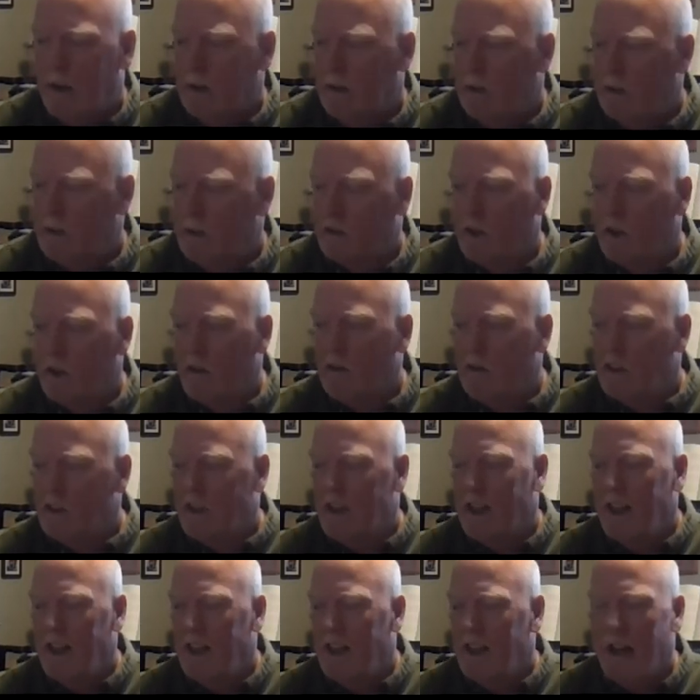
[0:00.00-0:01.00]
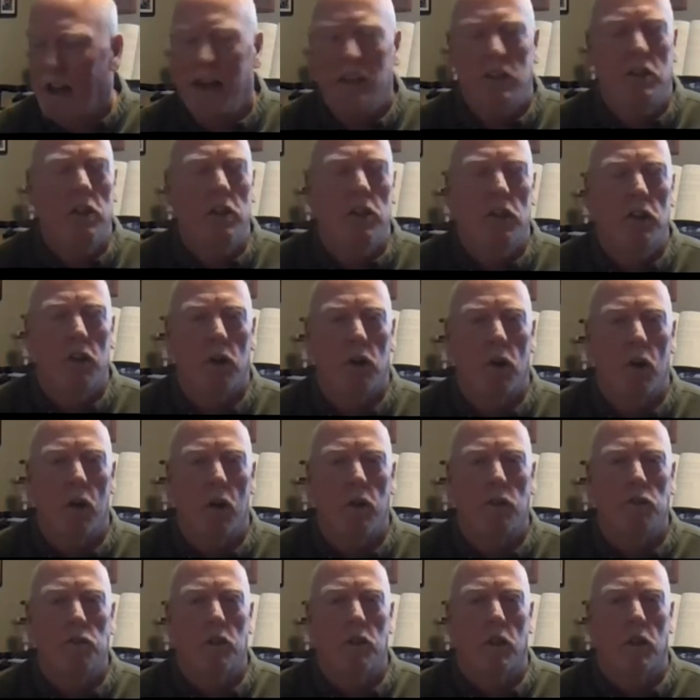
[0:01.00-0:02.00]
17 and
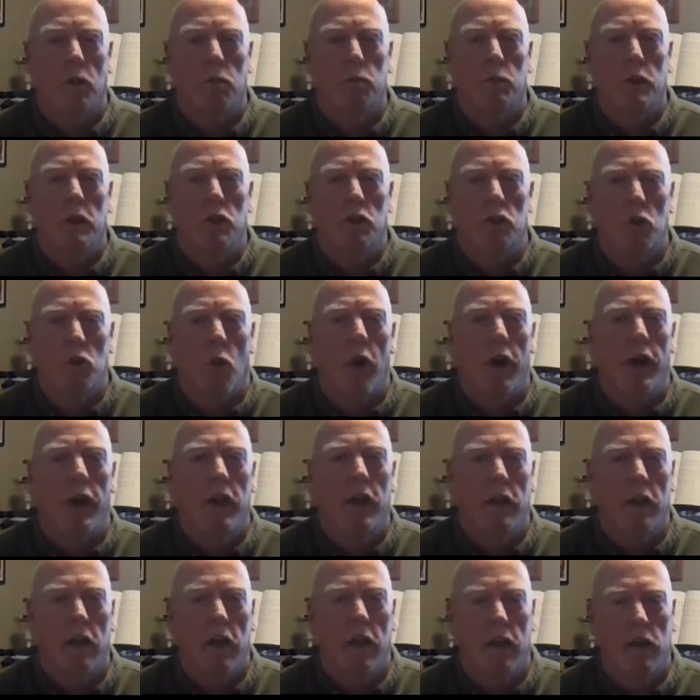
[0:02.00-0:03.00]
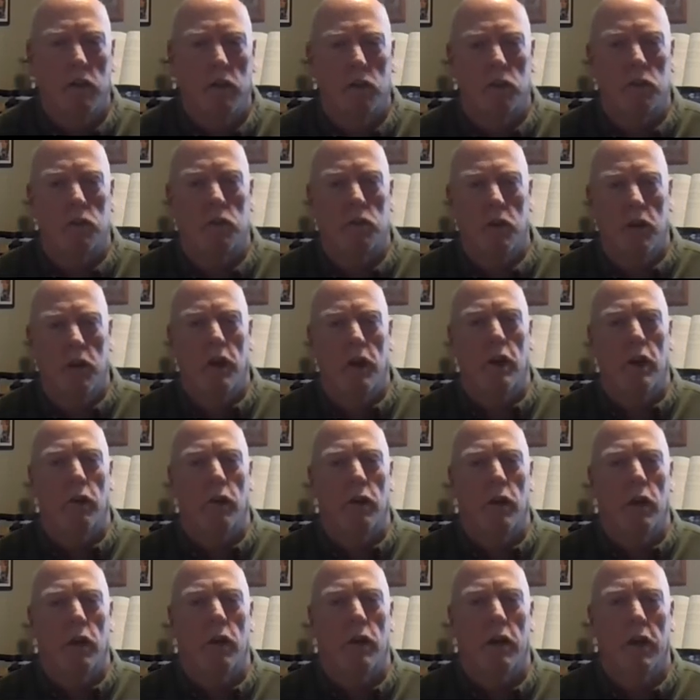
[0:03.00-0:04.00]
18-year-olds that will be joining us here
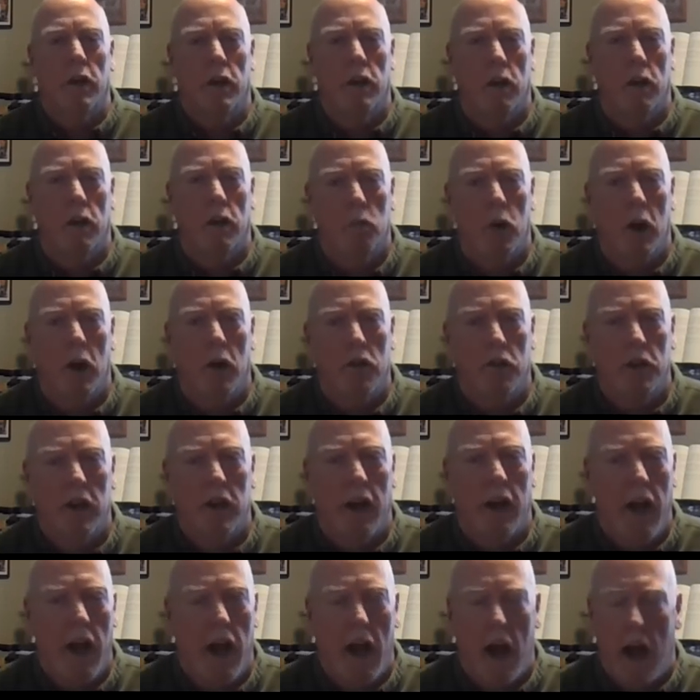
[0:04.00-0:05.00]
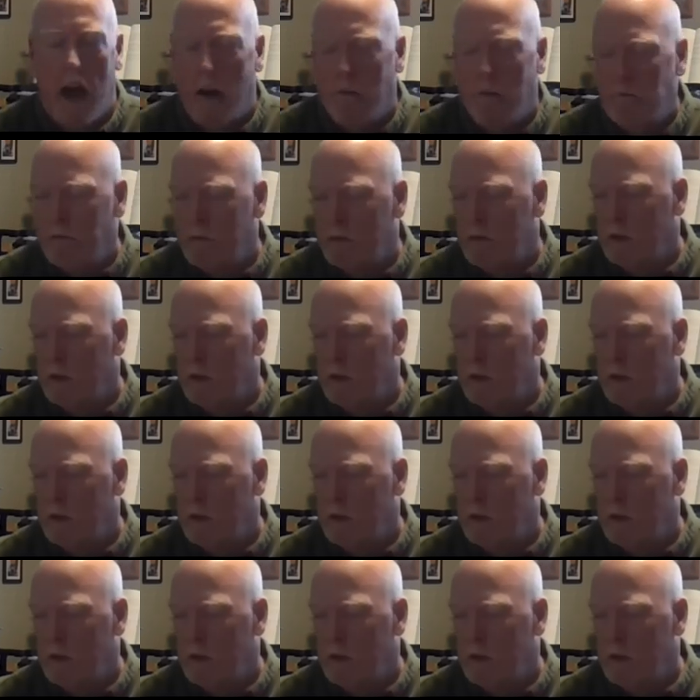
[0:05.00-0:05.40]
in a month and a half,